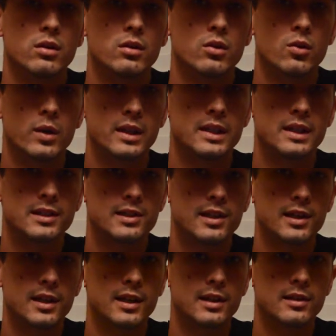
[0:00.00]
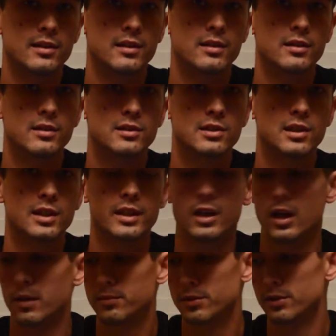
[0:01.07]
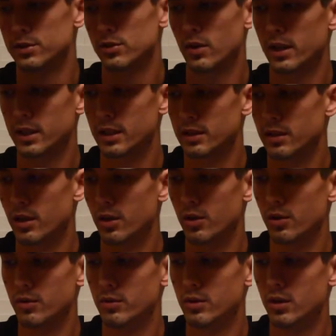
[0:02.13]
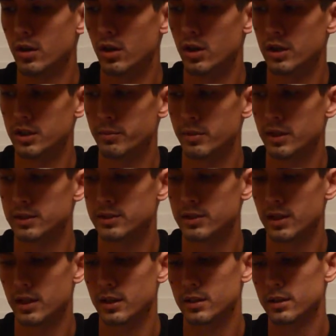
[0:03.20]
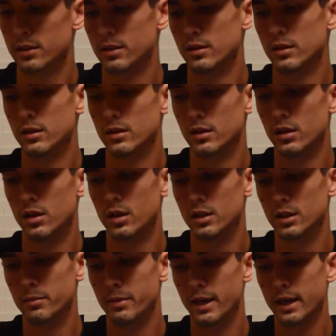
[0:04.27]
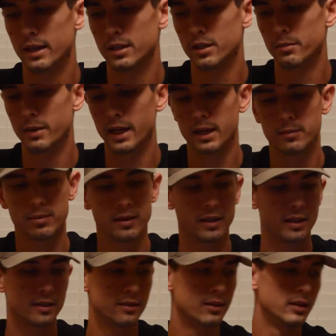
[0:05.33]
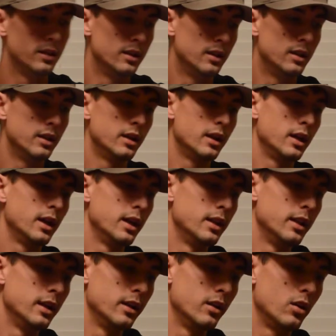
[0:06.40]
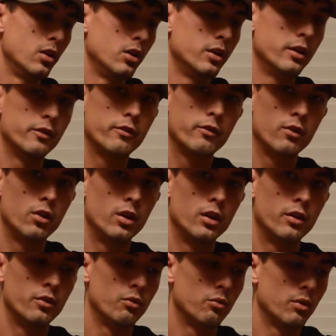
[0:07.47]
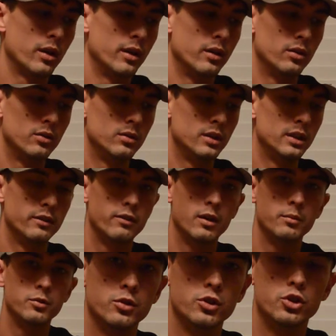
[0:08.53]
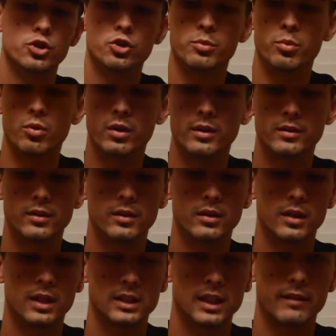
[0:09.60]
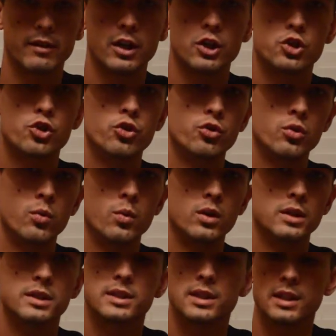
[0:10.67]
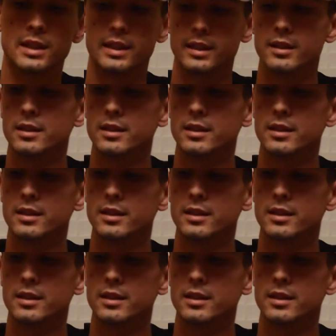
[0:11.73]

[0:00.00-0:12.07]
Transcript: quick disconnect sling option, so I can go on the buttstock, on the back of the backplate, and then on the front of the rail if I'm a 2-point, because I've got a 2-to-1 sling.